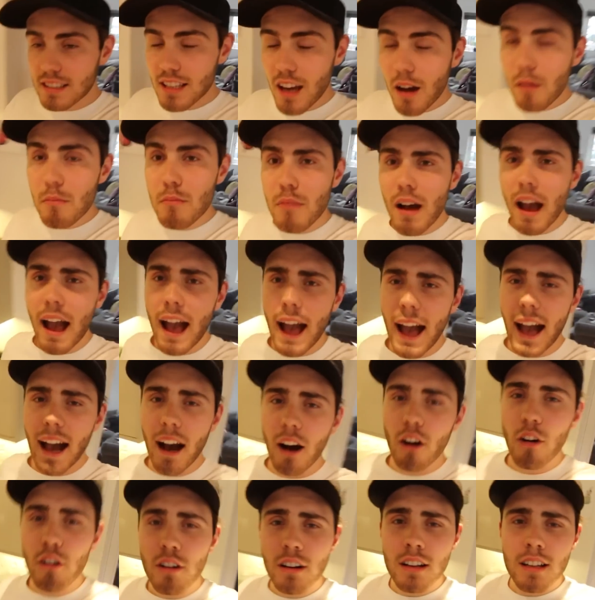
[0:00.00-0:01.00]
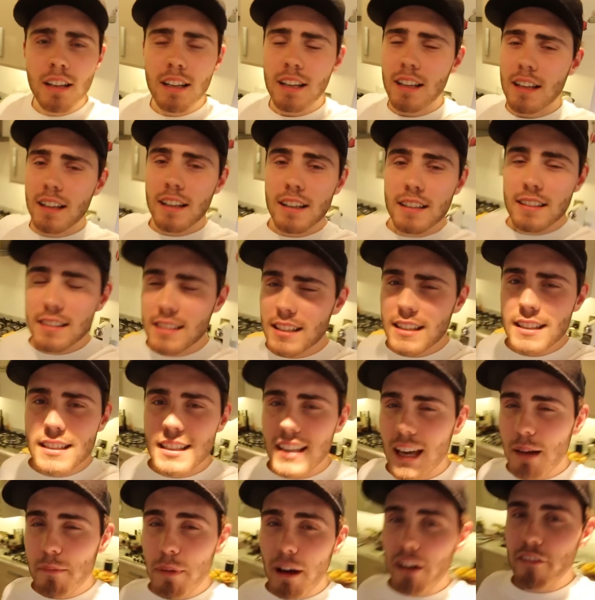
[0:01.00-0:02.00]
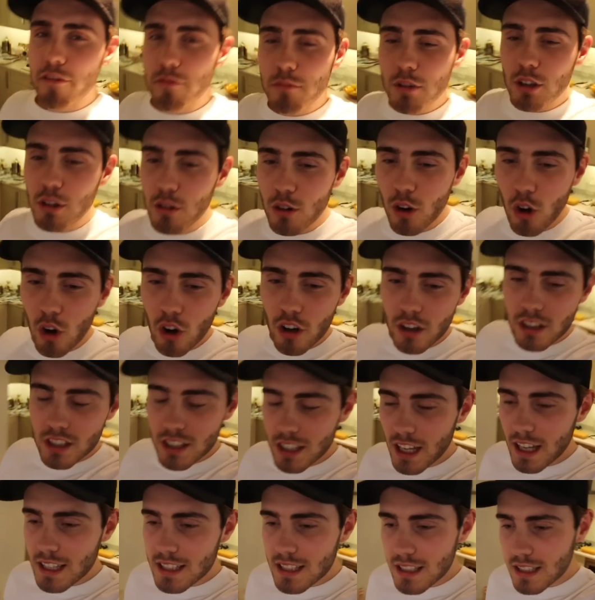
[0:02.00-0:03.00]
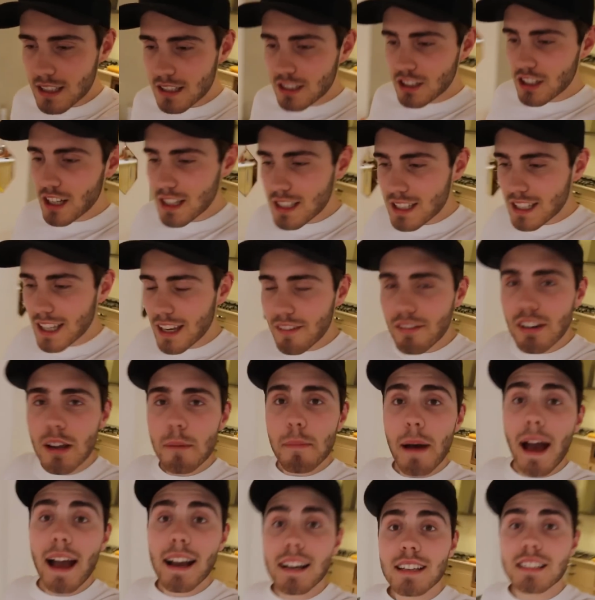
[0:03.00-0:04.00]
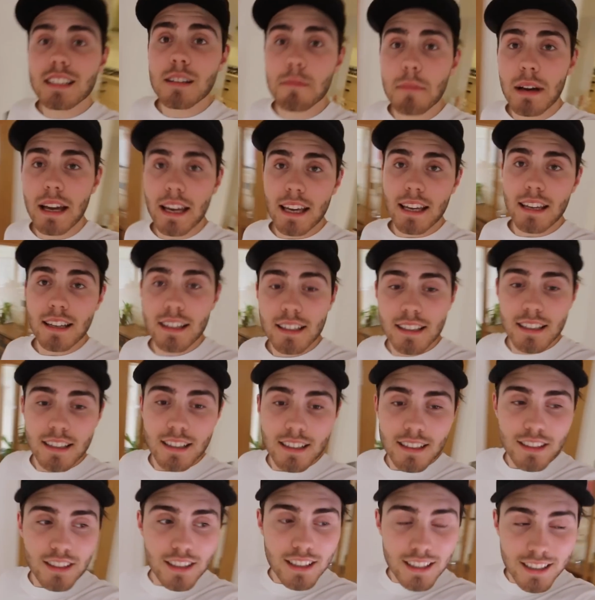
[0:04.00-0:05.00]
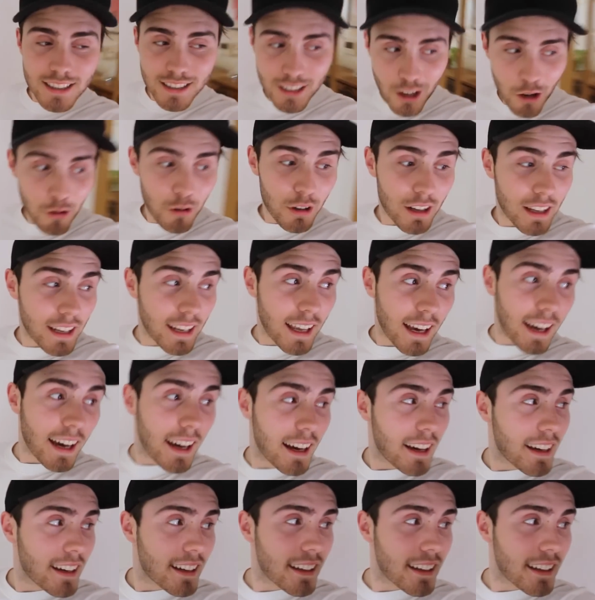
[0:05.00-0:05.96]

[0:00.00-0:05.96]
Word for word: somehow, since getting back from New York, she hasn't given it back to me. She's stolen it.